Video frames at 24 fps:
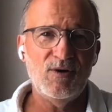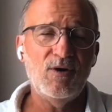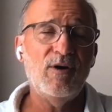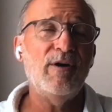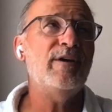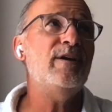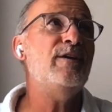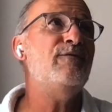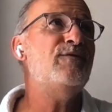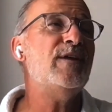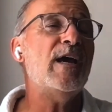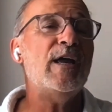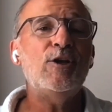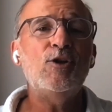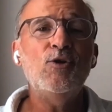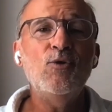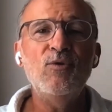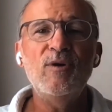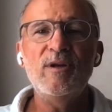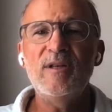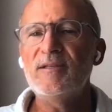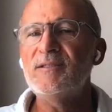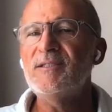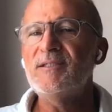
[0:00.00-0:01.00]
Or if they
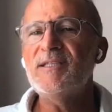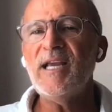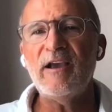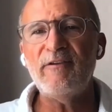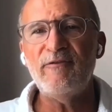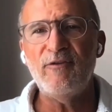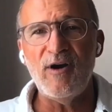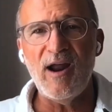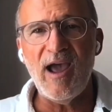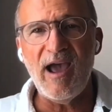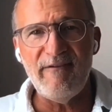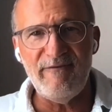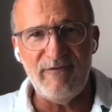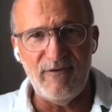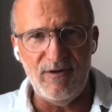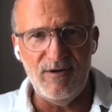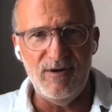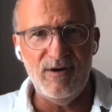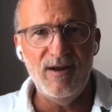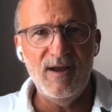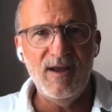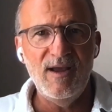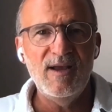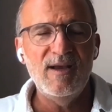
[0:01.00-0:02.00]
do, it'll take forever.
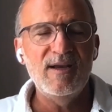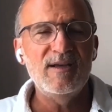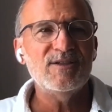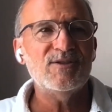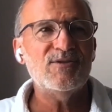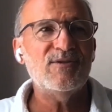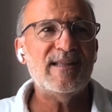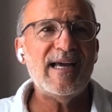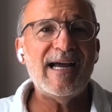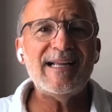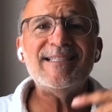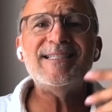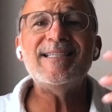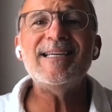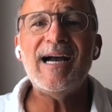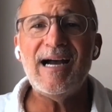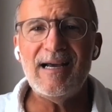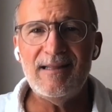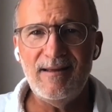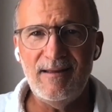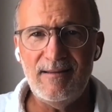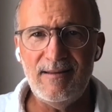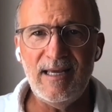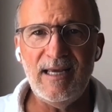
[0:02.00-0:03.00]
So that's the
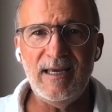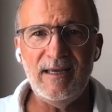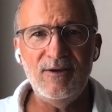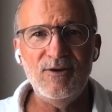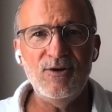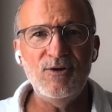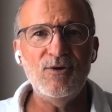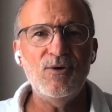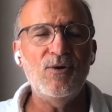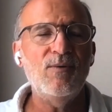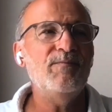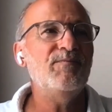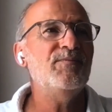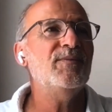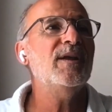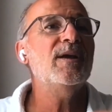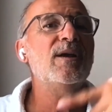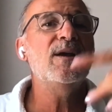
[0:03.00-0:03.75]
other thing, yeah. you know,